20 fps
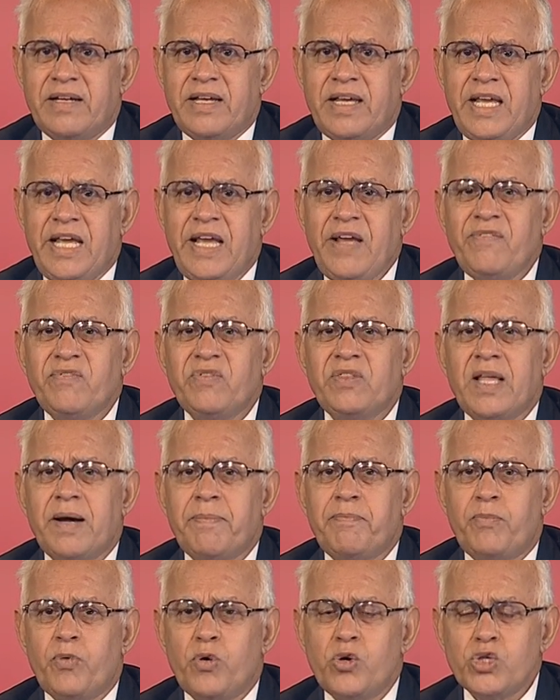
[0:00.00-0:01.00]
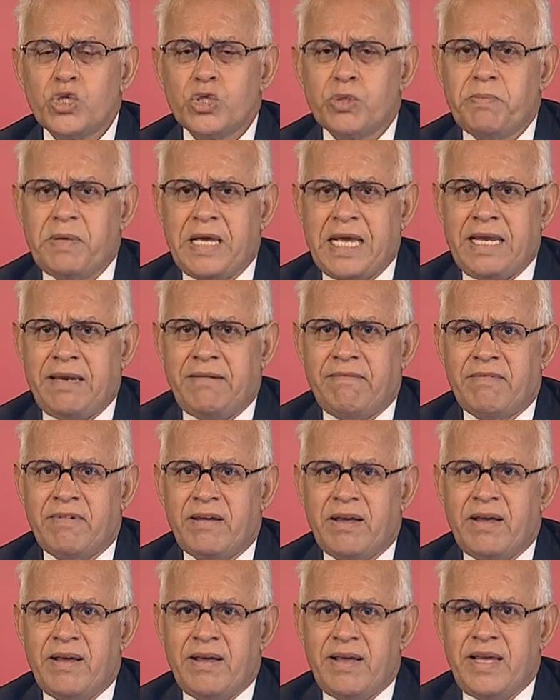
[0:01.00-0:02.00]
If the post mean
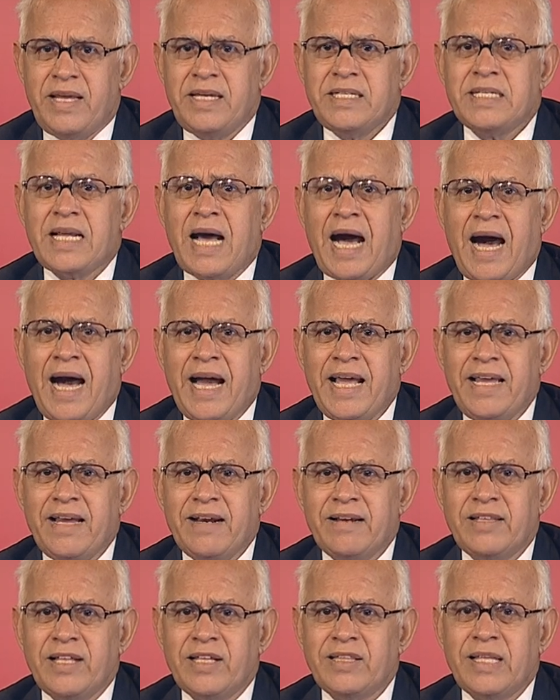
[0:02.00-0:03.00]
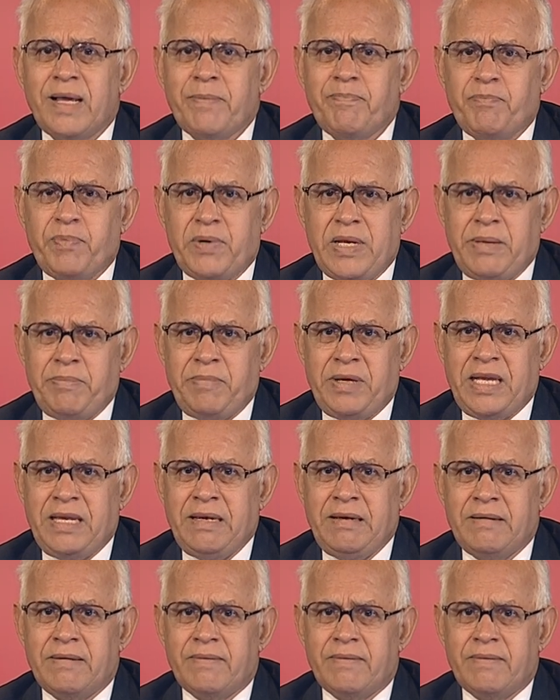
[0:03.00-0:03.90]
is higher than the pre mean,